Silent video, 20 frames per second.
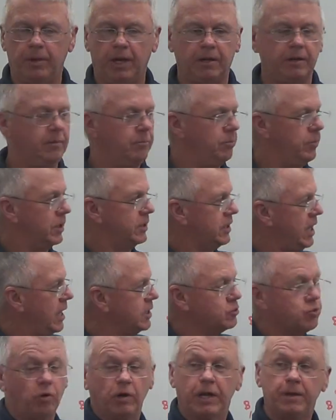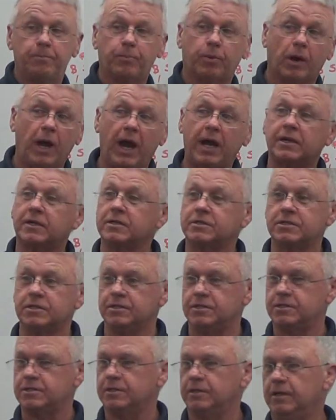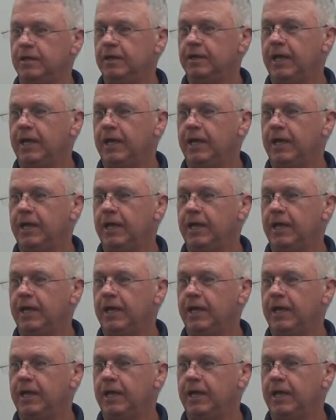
but that's what he practices.